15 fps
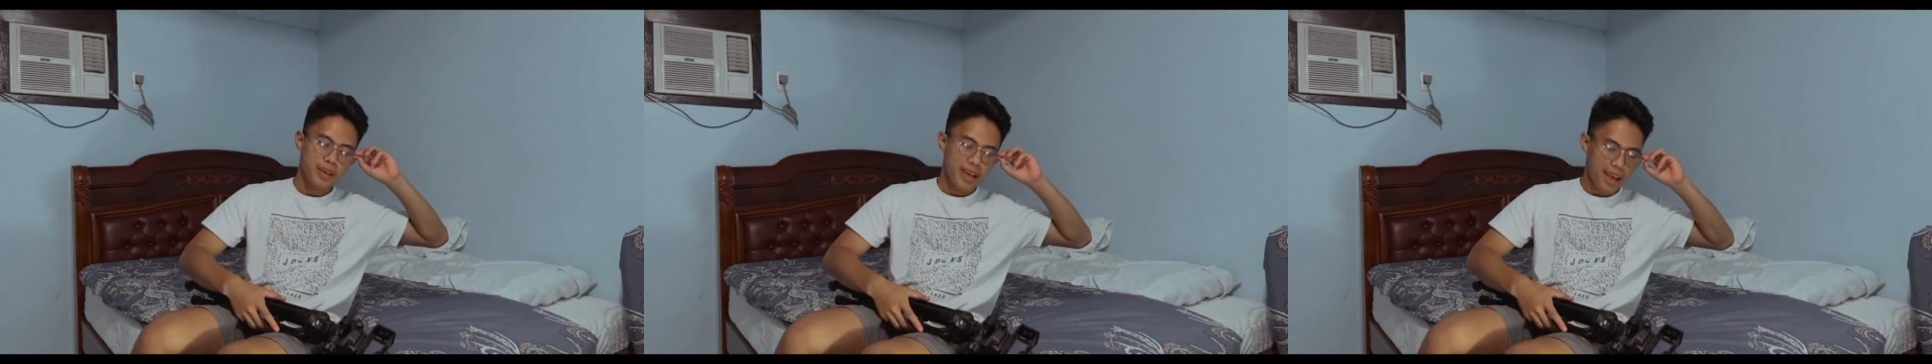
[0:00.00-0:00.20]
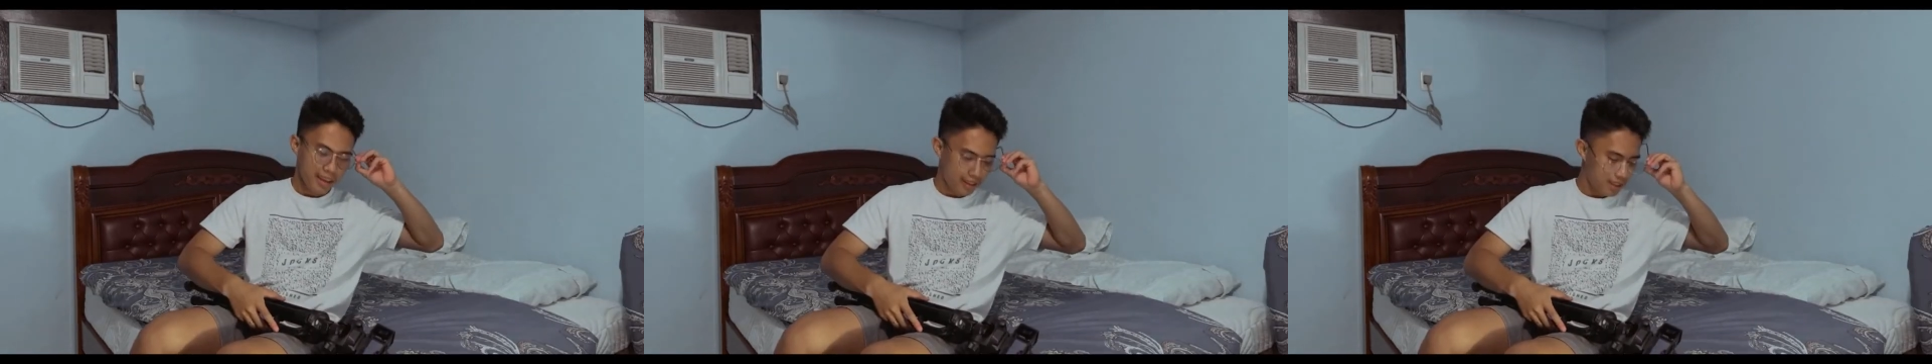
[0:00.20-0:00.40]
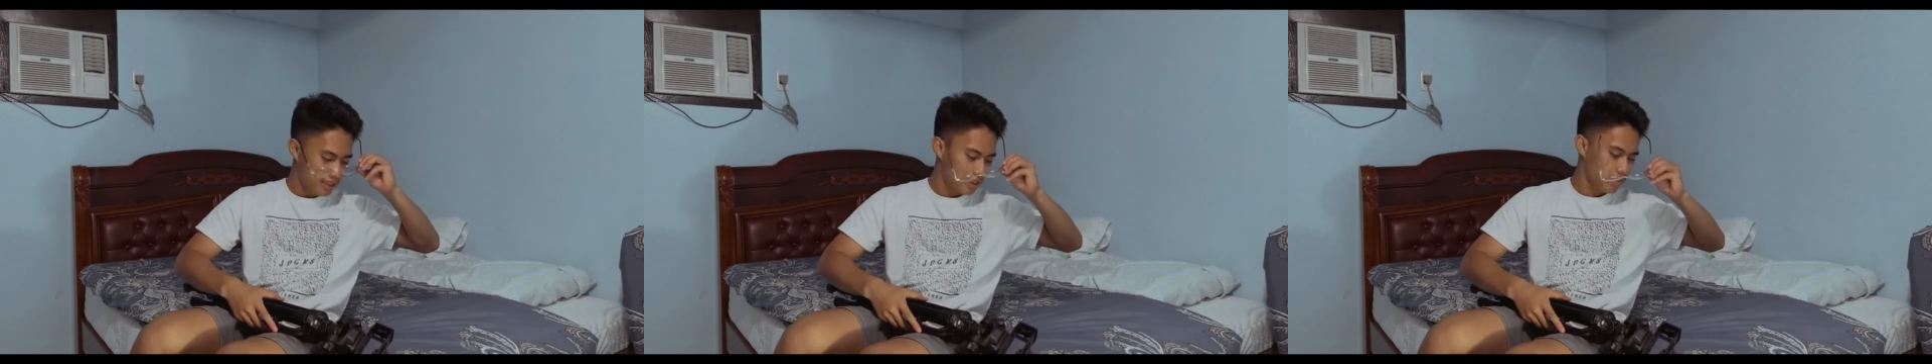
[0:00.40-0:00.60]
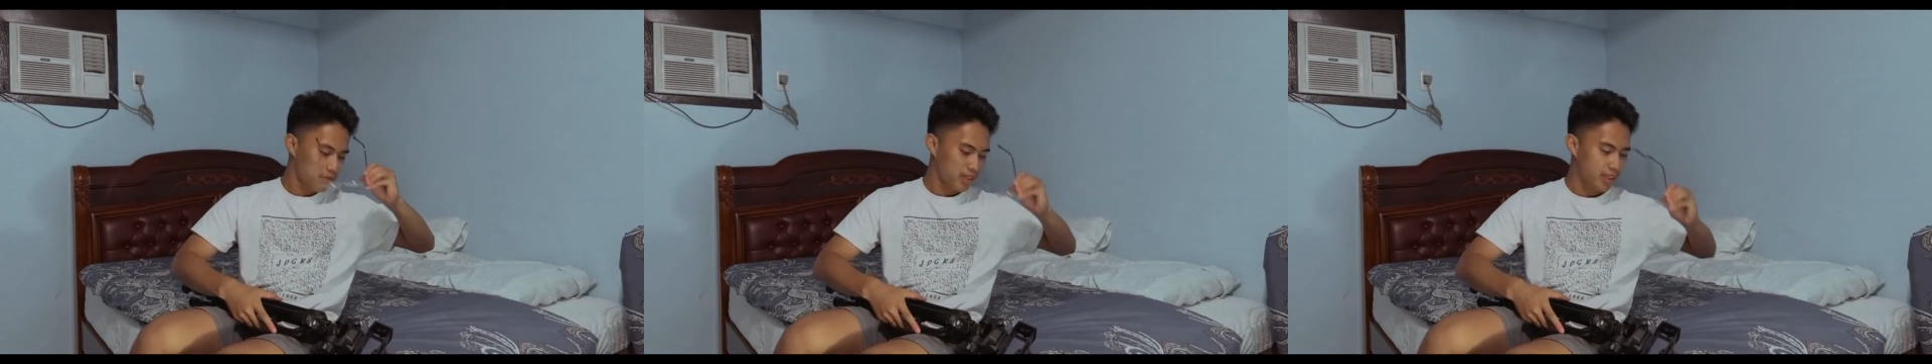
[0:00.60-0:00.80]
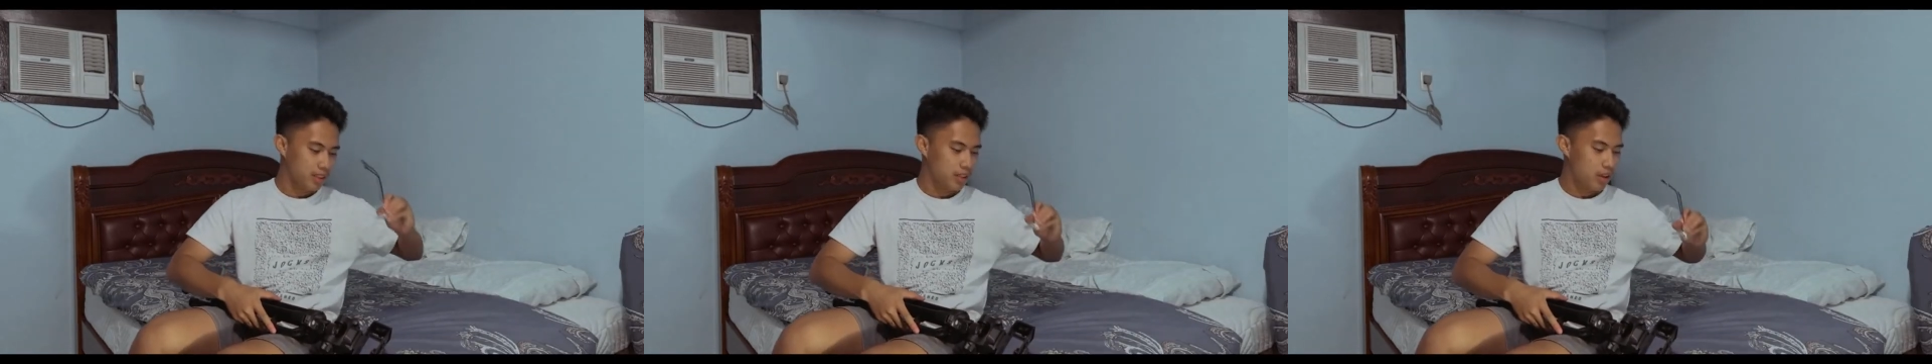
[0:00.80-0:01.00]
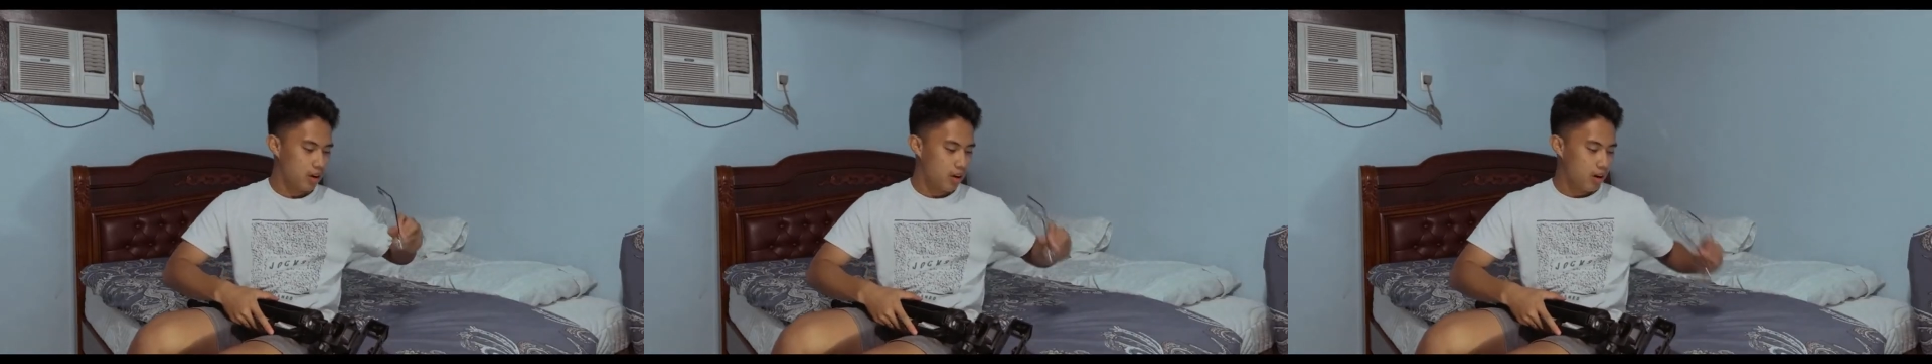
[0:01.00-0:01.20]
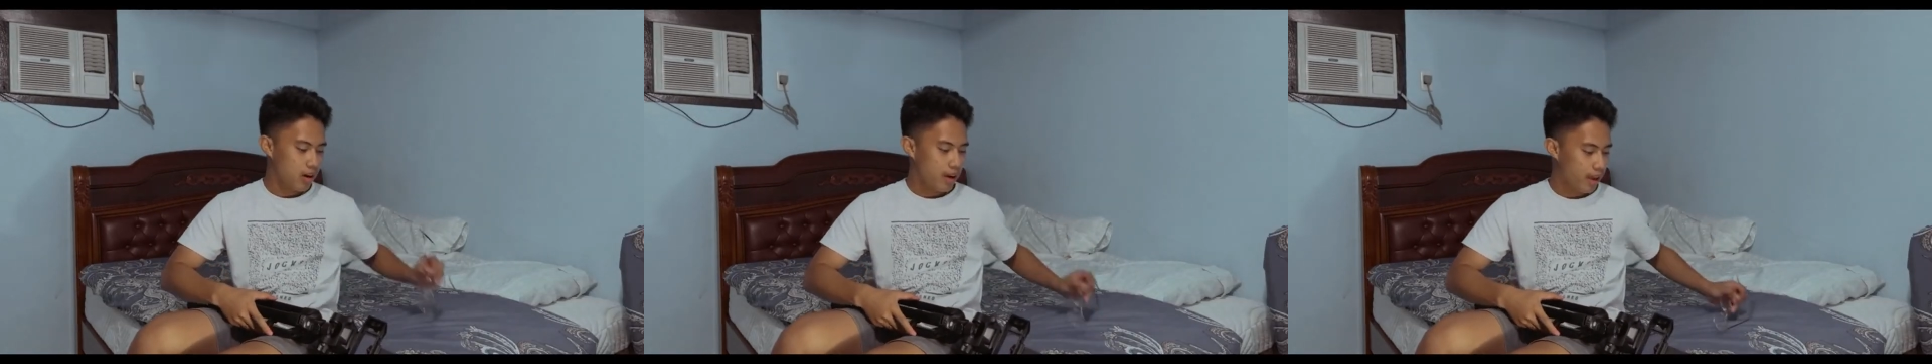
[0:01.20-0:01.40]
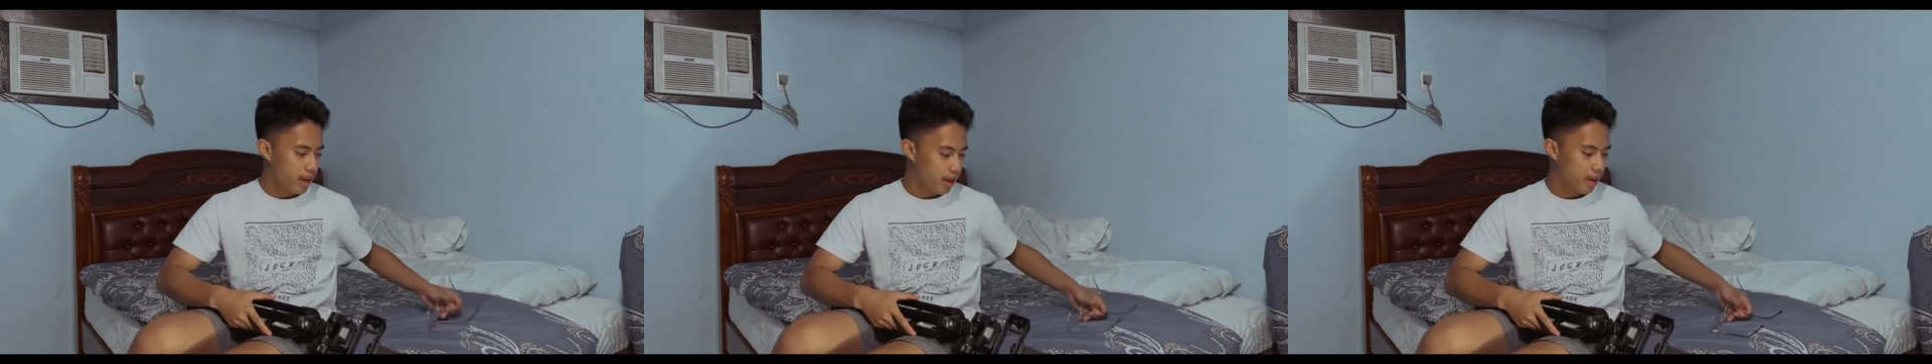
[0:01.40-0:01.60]
like this video
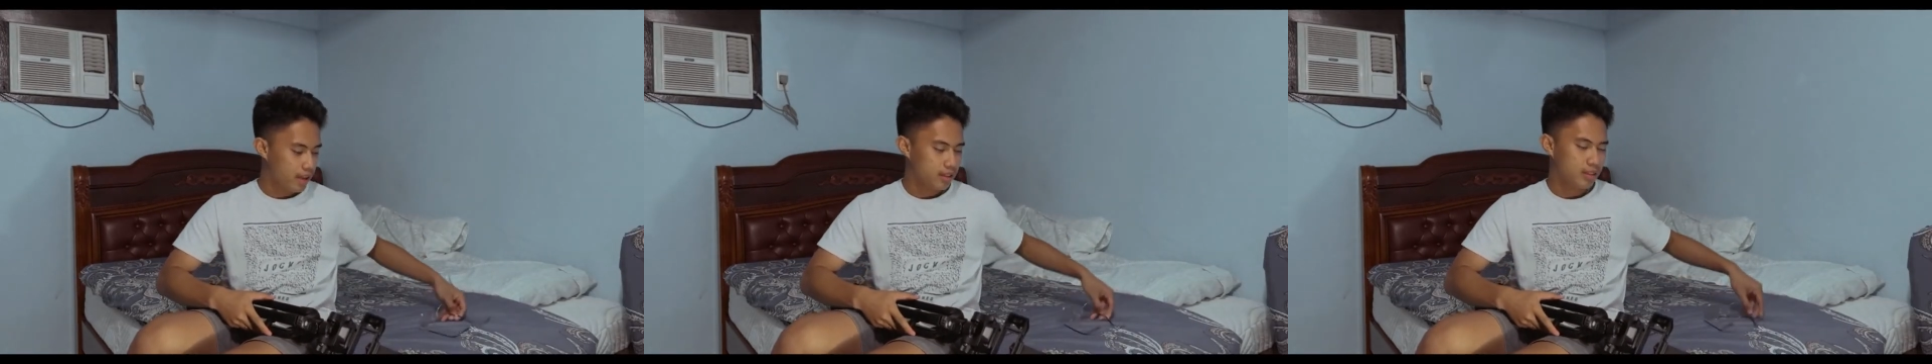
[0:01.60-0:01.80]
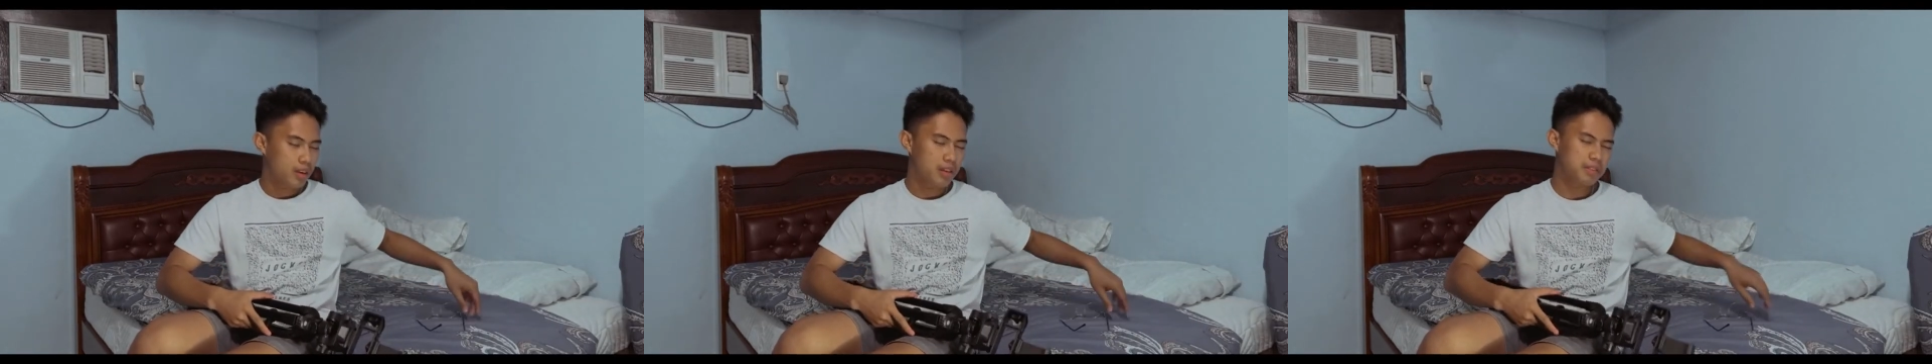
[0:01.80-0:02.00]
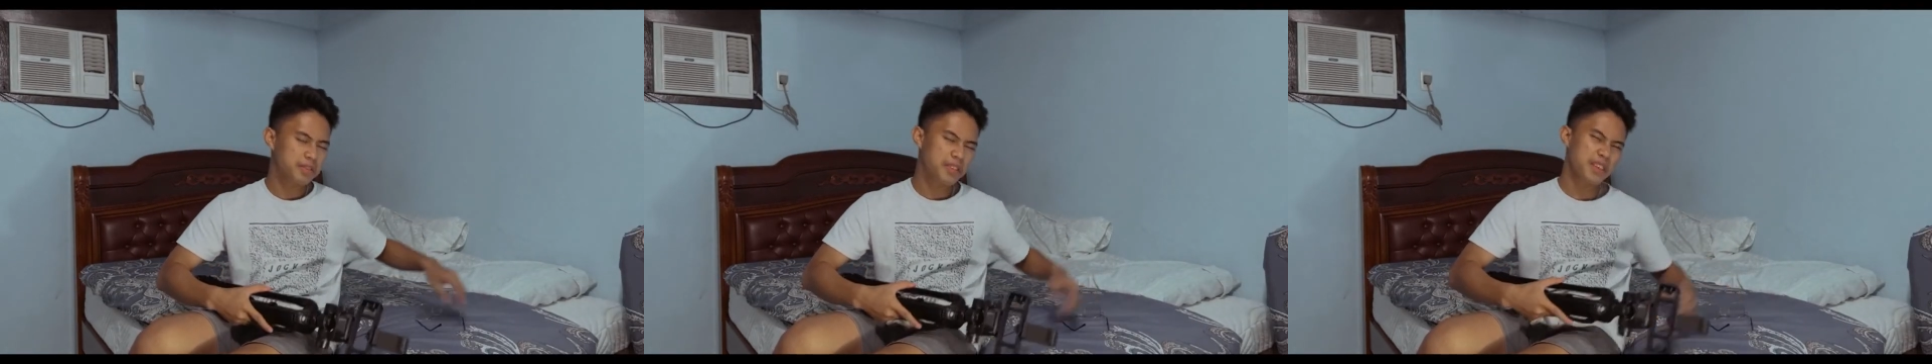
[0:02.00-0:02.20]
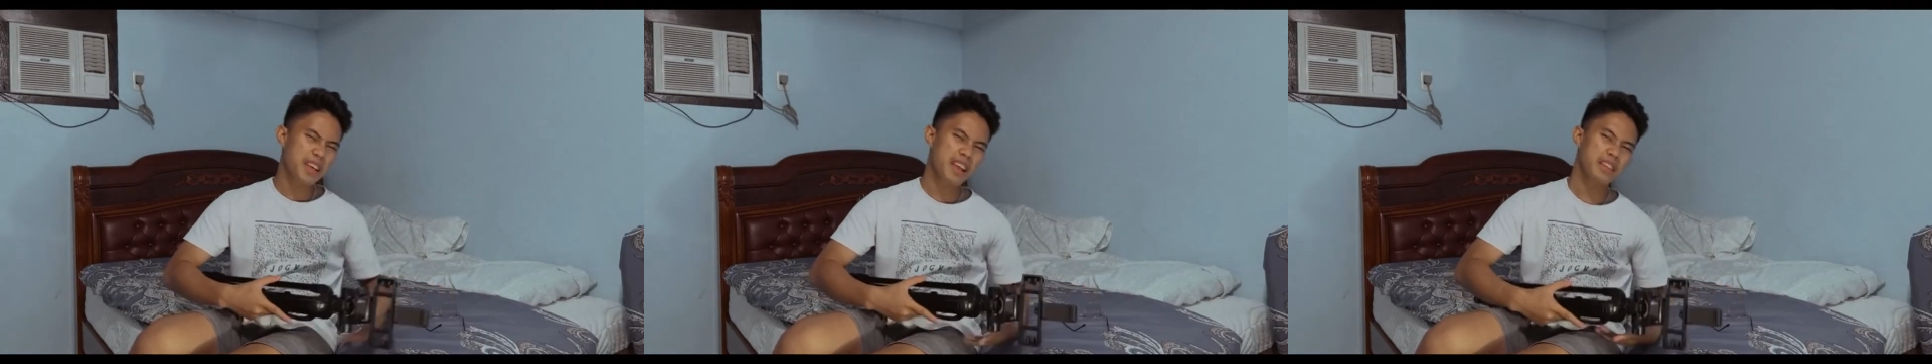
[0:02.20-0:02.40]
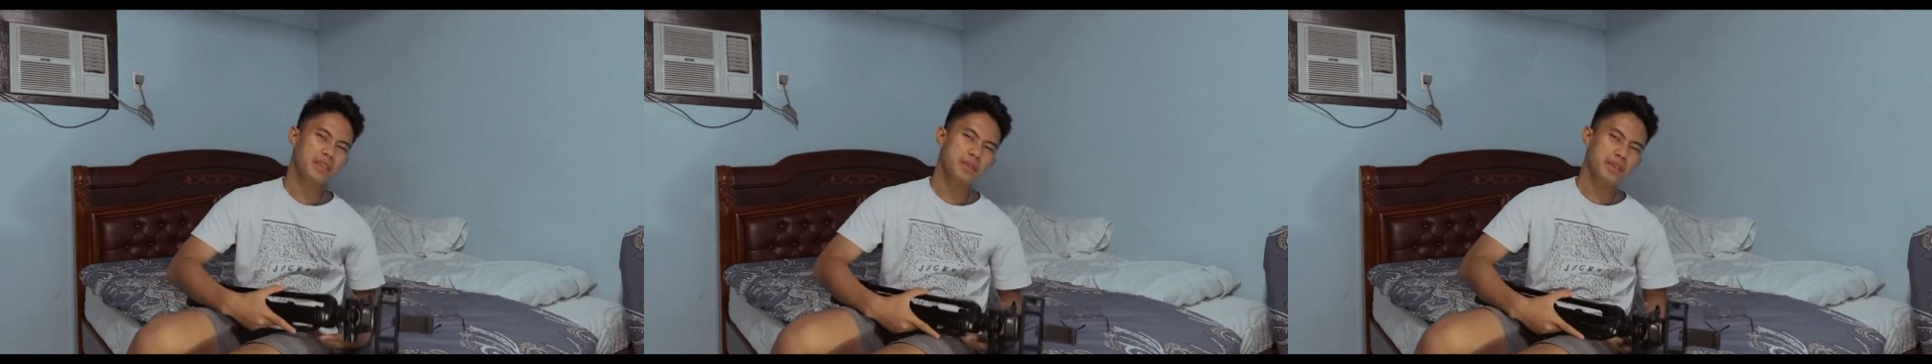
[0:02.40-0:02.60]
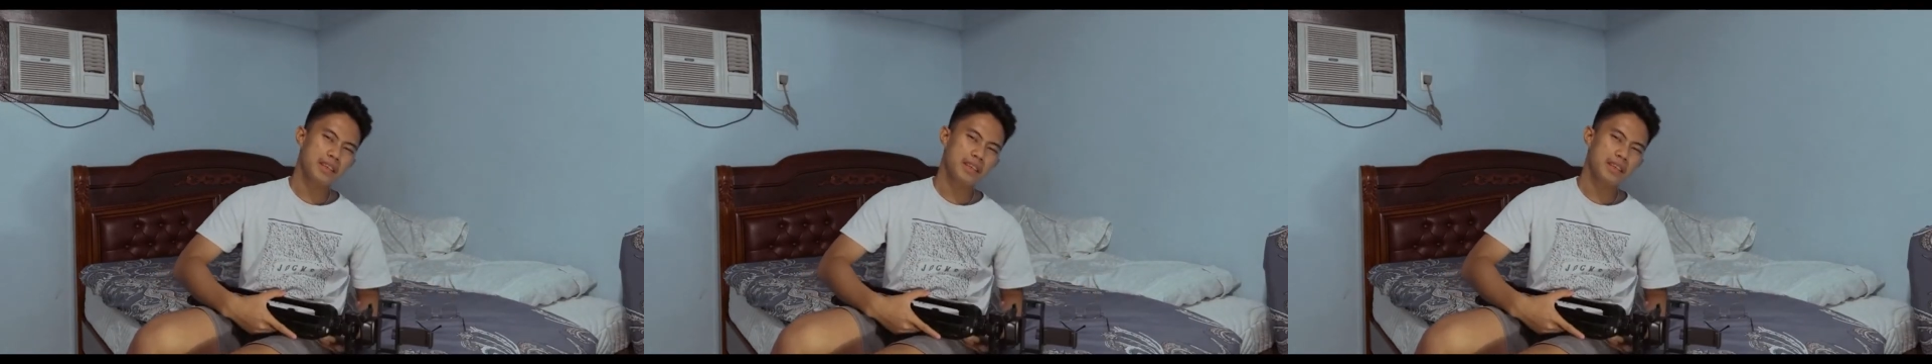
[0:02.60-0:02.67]
and don't forget to